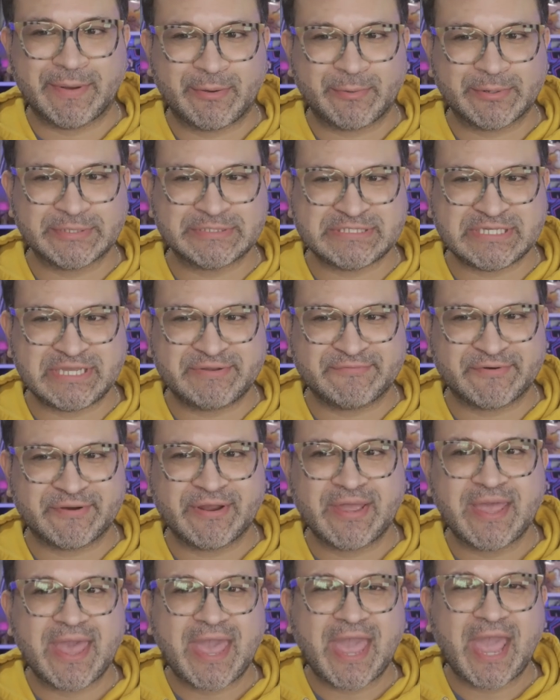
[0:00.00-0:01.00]
my
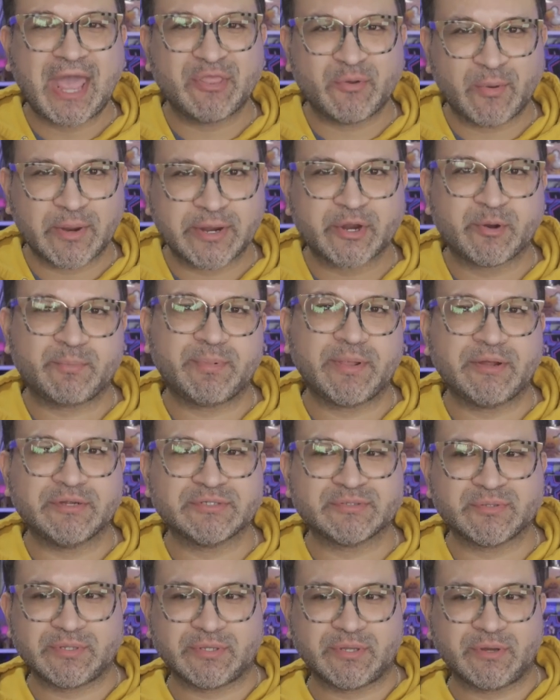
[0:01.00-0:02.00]
receiver and the record player
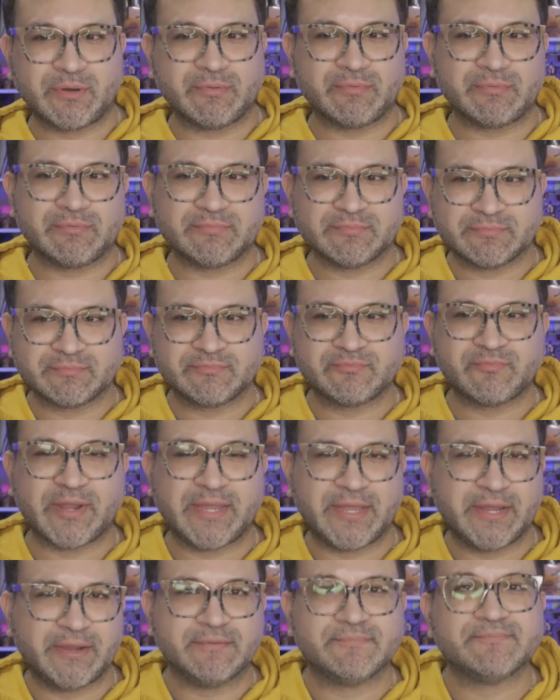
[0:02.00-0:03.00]
is going to go
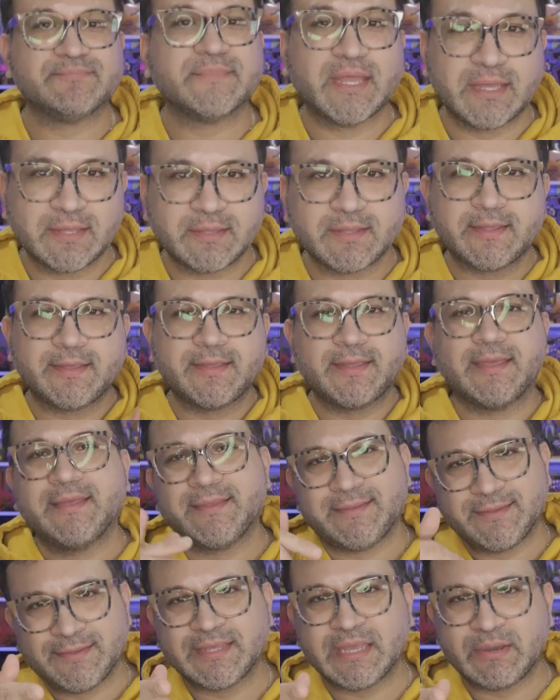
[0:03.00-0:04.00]
right here.
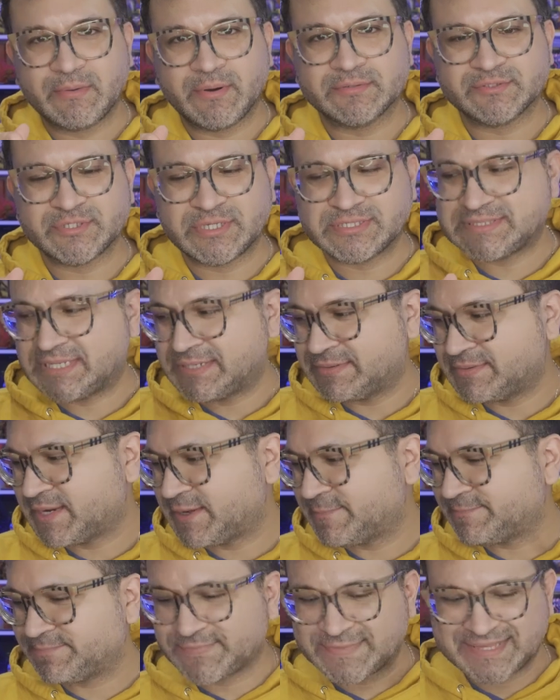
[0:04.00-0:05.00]
You get what I'm trying to say,
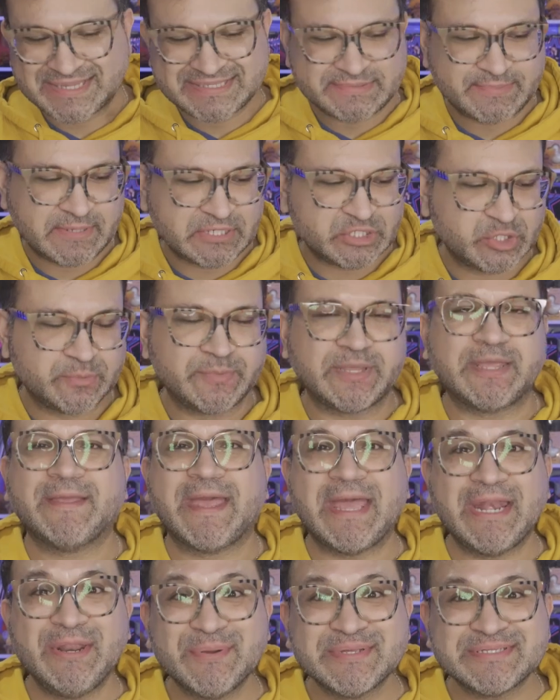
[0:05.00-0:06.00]
right? Special me.
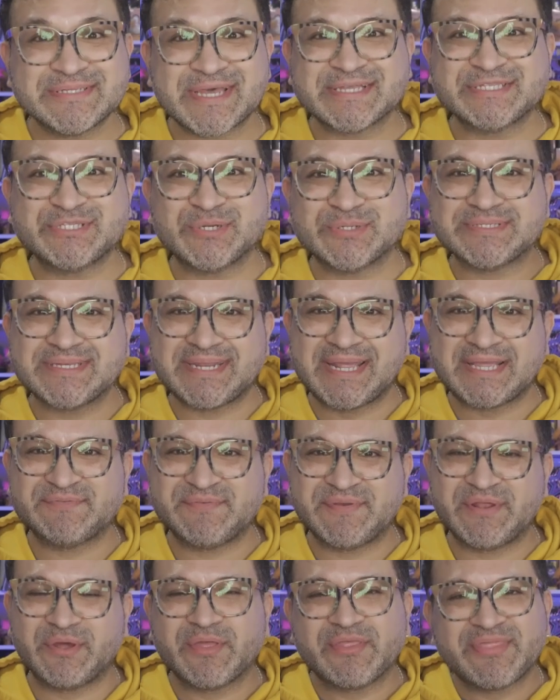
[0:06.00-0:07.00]
Anyways, guys, so in today's
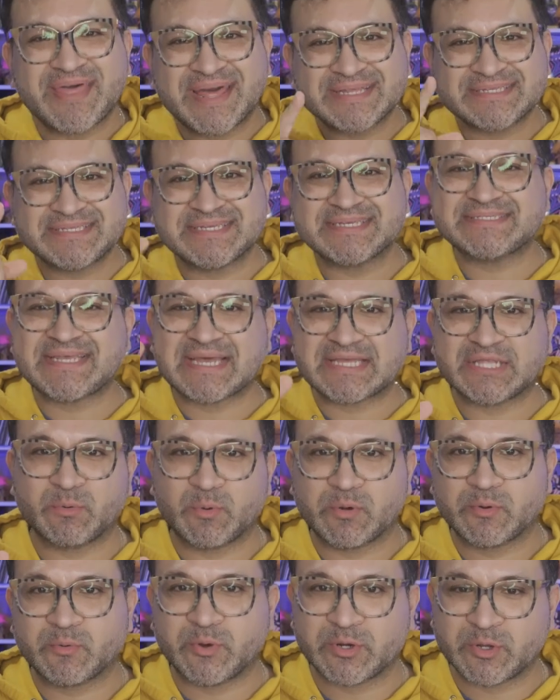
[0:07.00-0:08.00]
video, that is exactly
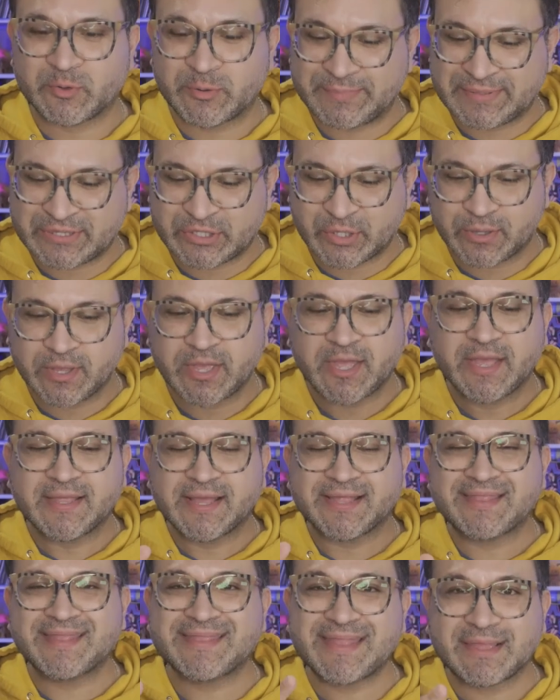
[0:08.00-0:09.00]
where we're going to be.
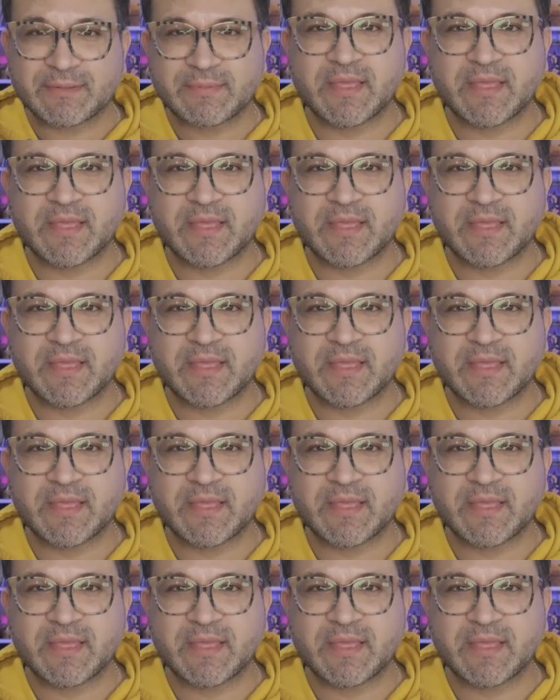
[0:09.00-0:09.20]
That's I